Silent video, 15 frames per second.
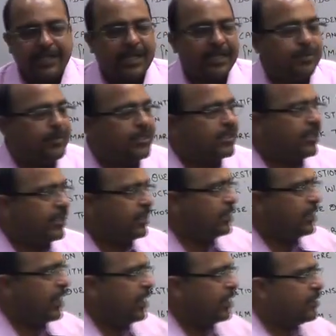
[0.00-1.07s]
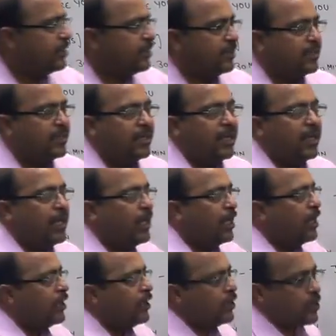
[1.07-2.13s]
has been seen that
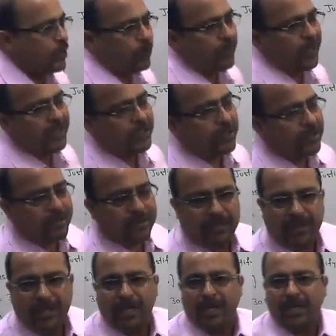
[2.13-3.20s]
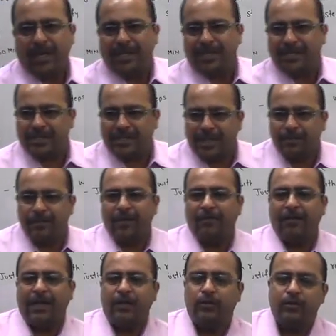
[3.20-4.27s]
students skip the
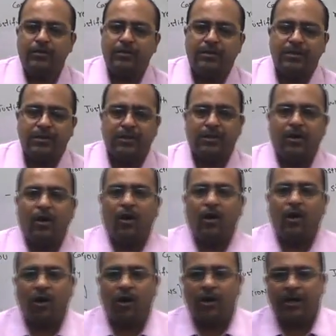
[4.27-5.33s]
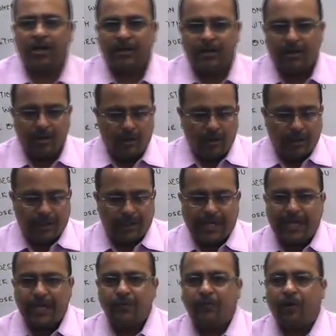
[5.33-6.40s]
values or
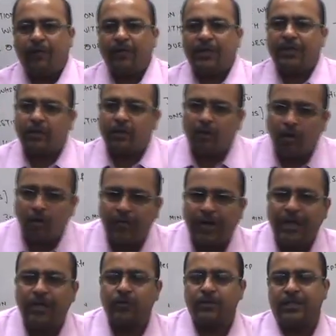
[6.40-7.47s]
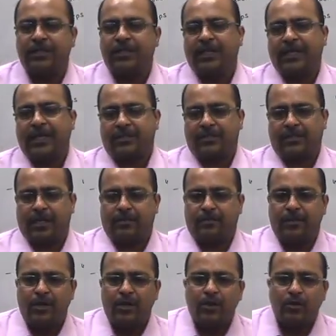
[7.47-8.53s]
carry forward the wrong values in the next step.
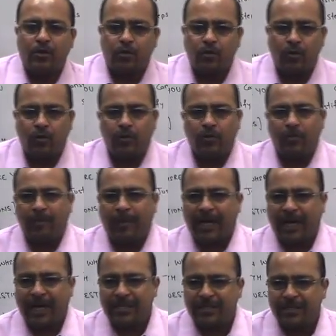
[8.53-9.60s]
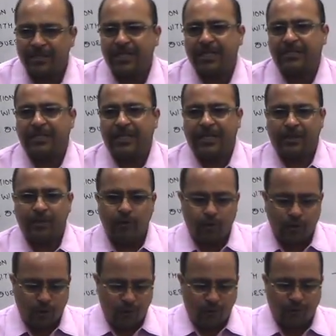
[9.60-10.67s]
So, I suggest that you
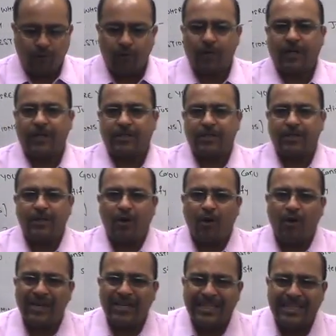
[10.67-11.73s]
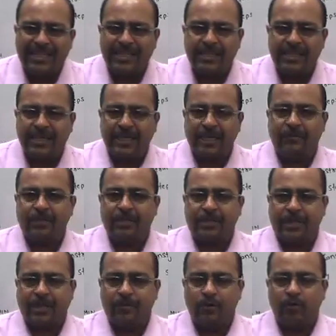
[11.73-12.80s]
should focus on each and every
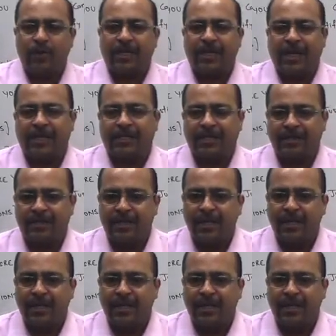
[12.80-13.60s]
step you are writing